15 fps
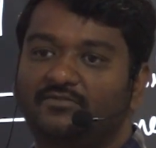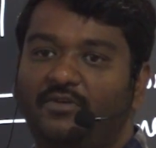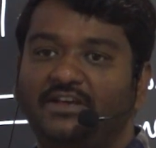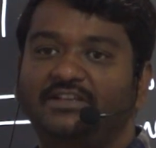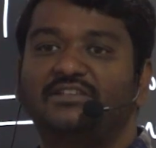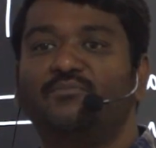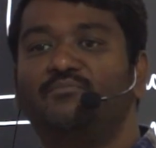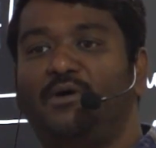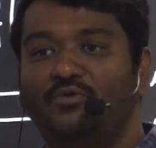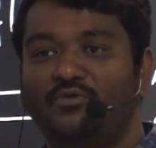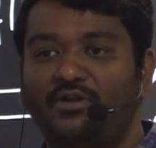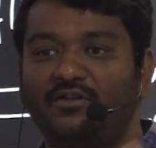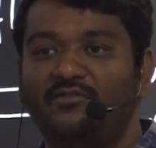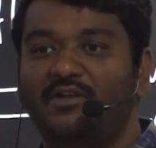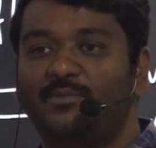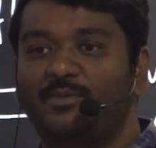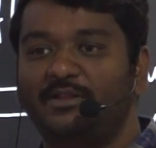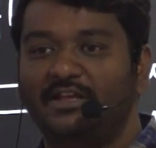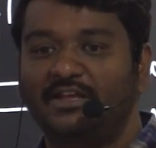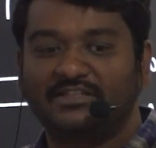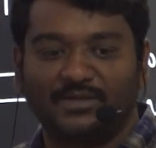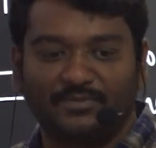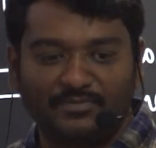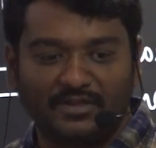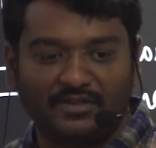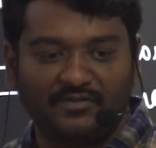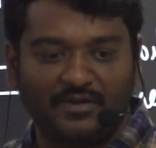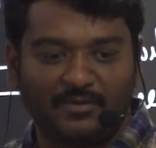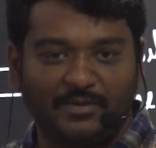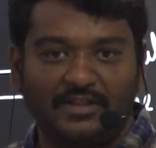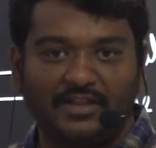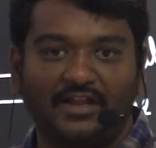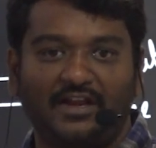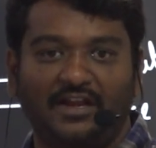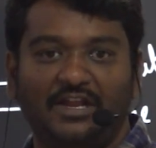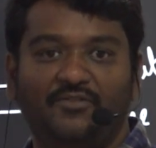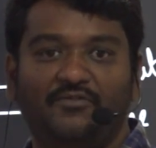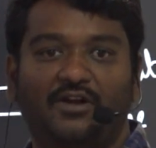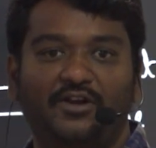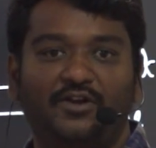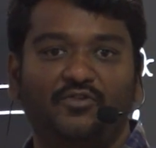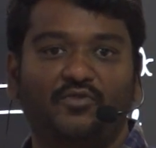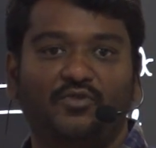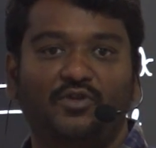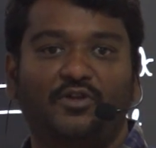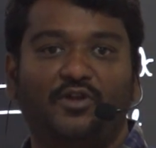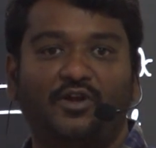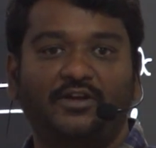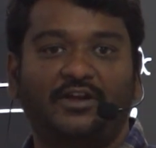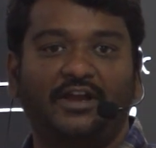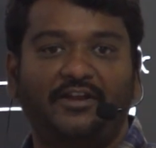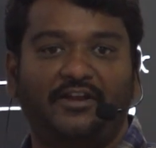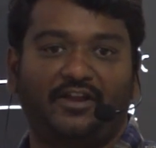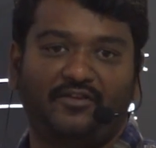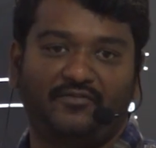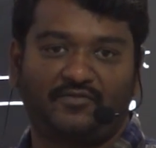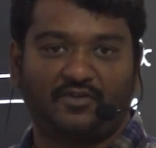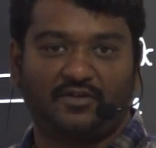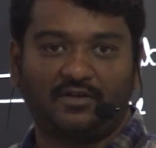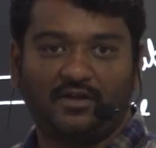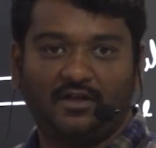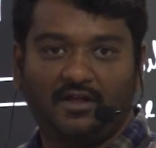Why? Some mountain will be there, something will be there, leeward, you will not get rainfall.